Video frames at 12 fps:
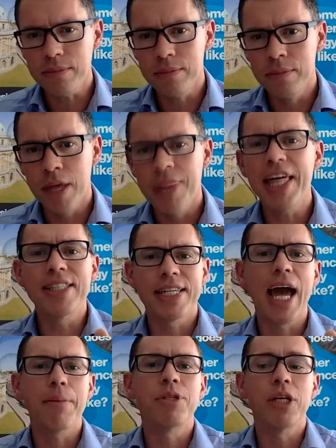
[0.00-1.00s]
That's the
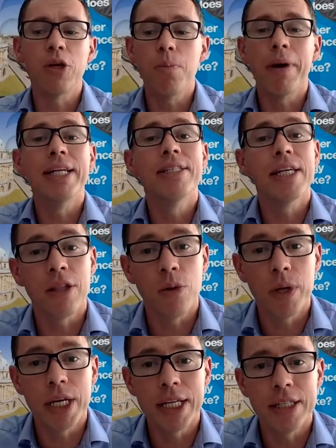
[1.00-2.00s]
absolute basic that we
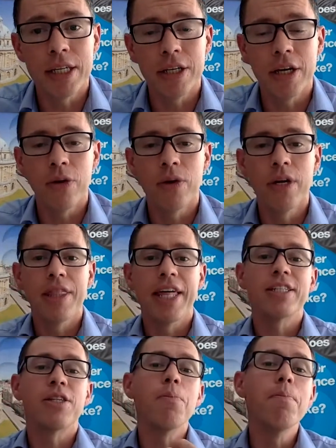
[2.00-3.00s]
need to do.
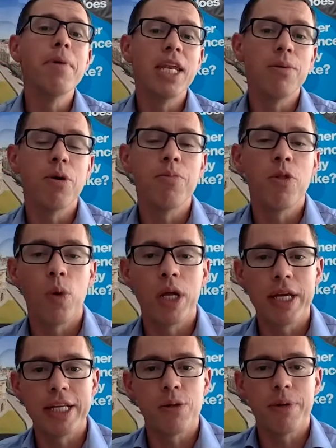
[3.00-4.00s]
That's the minimum that we
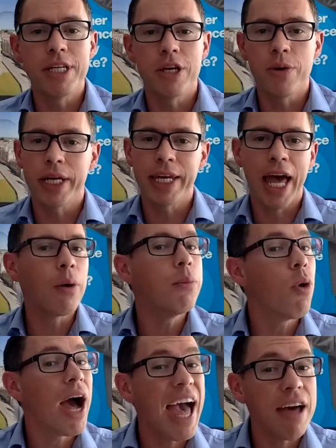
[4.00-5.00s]
need to be doing now in
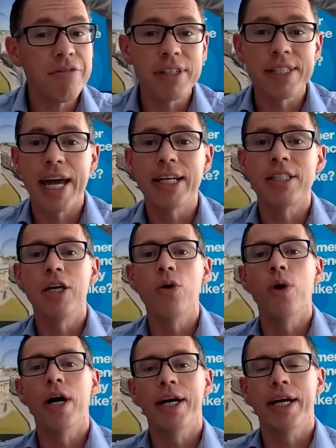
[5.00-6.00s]
whatever sector you
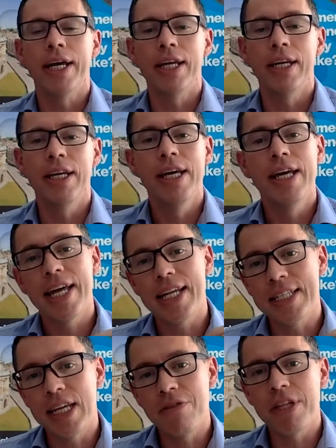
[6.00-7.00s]
work in, is
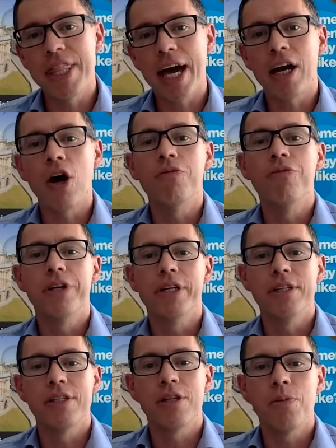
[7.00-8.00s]
giving that
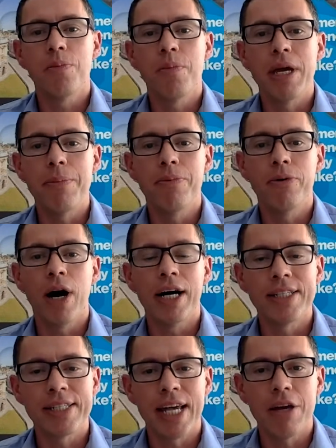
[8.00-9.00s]
confidence that people are
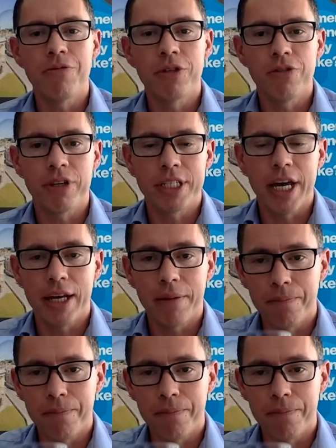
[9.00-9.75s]
safe to return.